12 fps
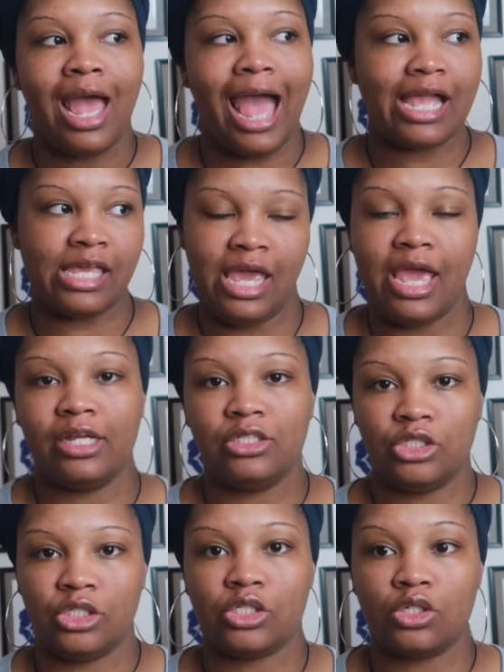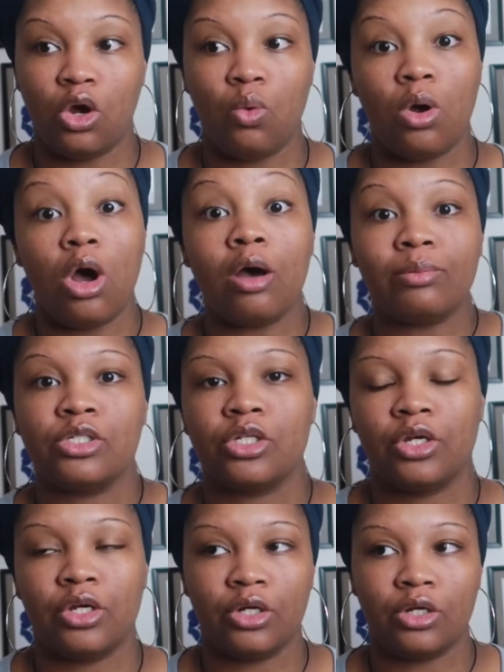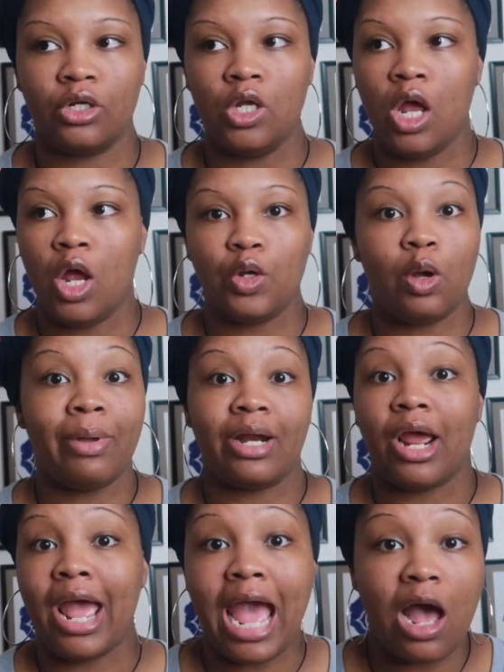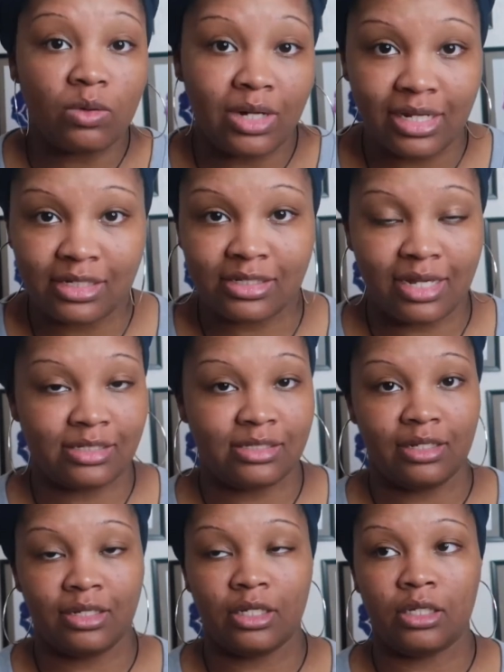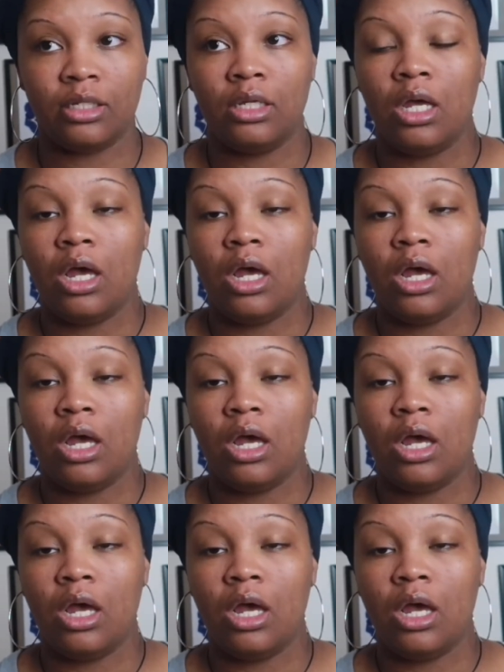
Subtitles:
I can't just go up to her no matter how nice I say it.